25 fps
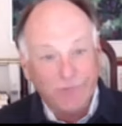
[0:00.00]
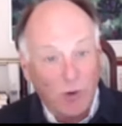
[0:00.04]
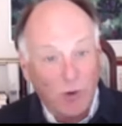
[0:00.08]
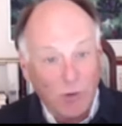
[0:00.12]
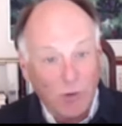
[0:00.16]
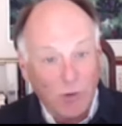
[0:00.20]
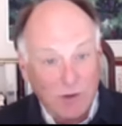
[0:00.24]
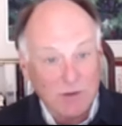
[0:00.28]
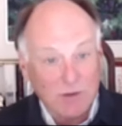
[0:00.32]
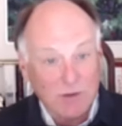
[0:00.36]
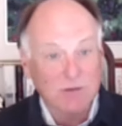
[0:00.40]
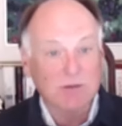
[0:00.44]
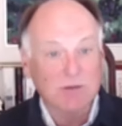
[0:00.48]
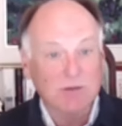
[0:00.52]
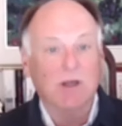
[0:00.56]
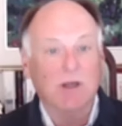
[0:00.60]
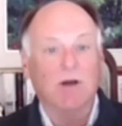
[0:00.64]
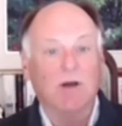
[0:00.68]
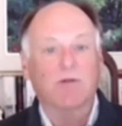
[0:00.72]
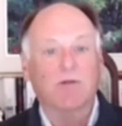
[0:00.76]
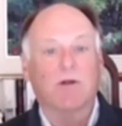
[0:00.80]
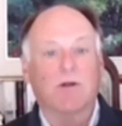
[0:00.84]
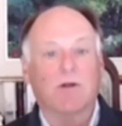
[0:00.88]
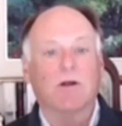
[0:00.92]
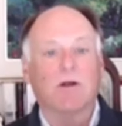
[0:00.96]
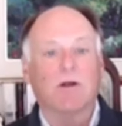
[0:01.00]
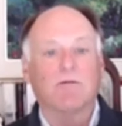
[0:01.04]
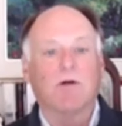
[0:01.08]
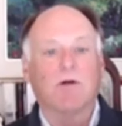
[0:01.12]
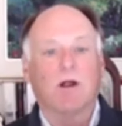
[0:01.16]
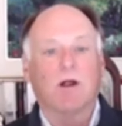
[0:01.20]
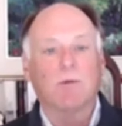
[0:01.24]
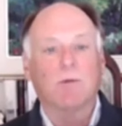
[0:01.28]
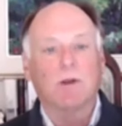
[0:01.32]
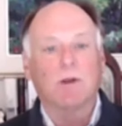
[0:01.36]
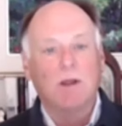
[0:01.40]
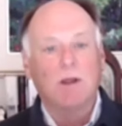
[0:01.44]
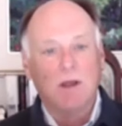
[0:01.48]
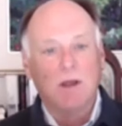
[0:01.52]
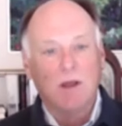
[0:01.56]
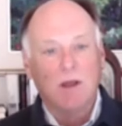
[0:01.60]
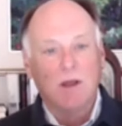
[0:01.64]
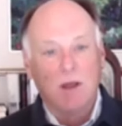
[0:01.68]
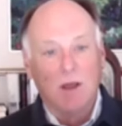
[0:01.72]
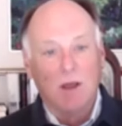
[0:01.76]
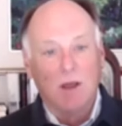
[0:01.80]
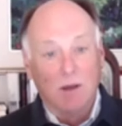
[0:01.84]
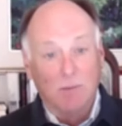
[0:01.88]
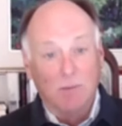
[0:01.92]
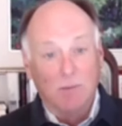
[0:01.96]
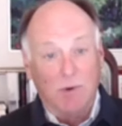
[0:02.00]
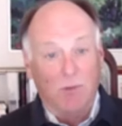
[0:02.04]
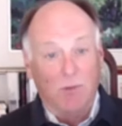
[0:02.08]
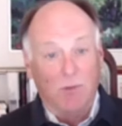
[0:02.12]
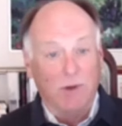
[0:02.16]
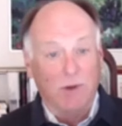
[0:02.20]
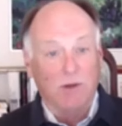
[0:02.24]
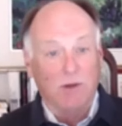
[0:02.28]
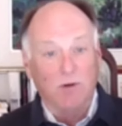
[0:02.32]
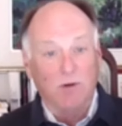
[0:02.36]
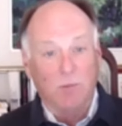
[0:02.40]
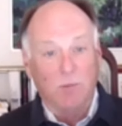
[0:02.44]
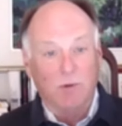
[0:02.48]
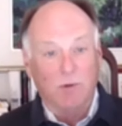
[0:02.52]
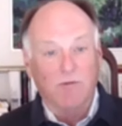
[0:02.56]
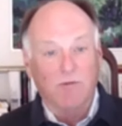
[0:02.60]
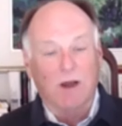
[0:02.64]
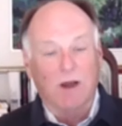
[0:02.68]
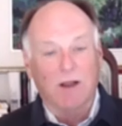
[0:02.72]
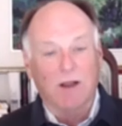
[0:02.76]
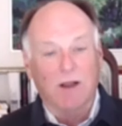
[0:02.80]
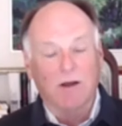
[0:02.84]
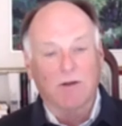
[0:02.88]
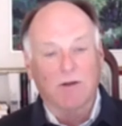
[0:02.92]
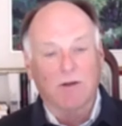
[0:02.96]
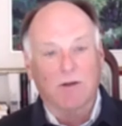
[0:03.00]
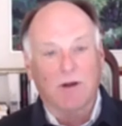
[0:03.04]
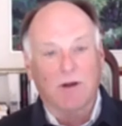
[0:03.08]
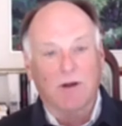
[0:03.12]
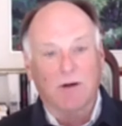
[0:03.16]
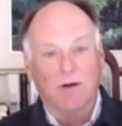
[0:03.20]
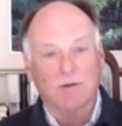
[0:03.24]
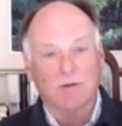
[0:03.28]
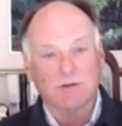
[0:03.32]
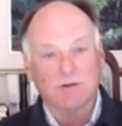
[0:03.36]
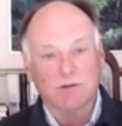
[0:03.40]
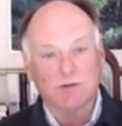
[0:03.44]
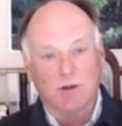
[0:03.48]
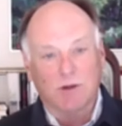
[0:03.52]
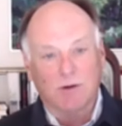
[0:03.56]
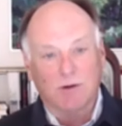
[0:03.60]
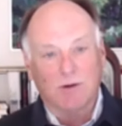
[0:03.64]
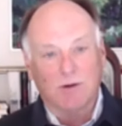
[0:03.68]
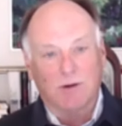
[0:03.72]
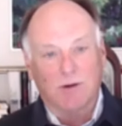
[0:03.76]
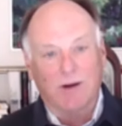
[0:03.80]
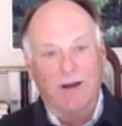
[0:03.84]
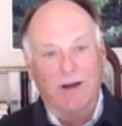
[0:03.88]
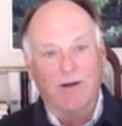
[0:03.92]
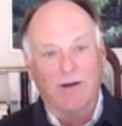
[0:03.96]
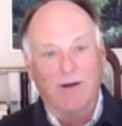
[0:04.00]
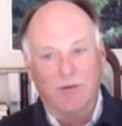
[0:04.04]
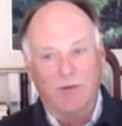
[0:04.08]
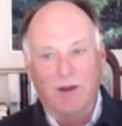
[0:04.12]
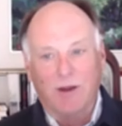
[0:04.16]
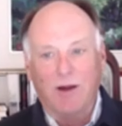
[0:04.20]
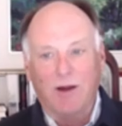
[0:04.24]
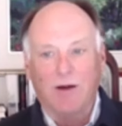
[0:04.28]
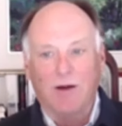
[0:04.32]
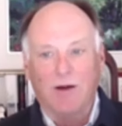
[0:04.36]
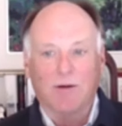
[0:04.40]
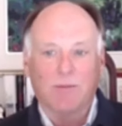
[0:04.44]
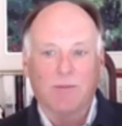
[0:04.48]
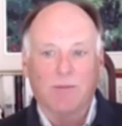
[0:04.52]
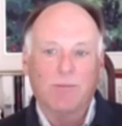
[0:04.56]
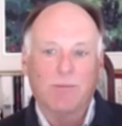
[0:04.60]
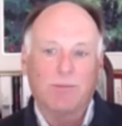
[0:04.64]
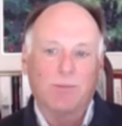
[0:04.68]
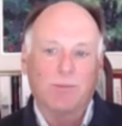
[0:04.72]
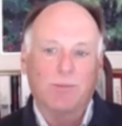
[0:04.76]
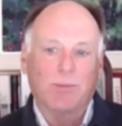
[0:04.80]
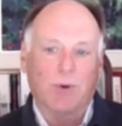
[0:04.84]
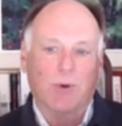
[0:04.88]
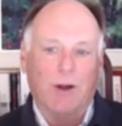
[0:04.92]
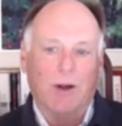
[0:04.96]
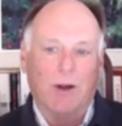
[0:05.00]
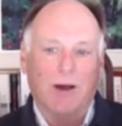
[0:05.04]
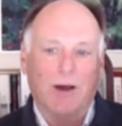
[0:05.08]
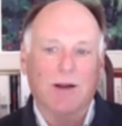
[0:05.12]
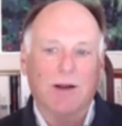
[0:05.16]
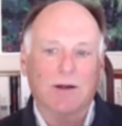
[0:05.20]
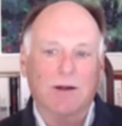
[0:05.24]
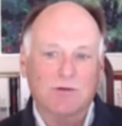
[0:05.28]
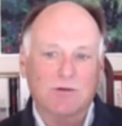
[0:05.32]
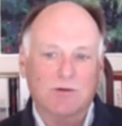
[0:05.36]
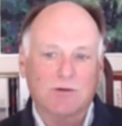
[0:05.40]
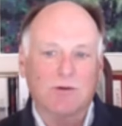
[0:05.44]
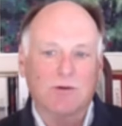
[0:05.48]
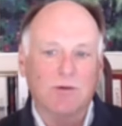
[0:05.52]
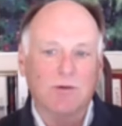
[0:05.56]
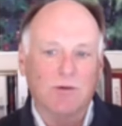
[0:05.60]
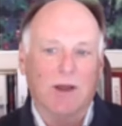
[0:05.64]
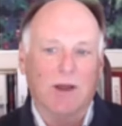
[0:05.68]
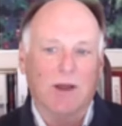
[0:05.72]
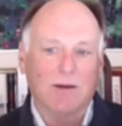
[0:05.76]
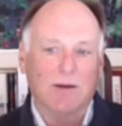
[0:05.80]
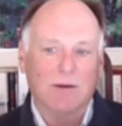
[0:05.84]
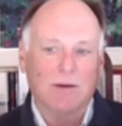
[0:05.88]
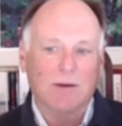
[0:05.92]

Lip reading: focused healthcare environment. But we do provide healthcare products through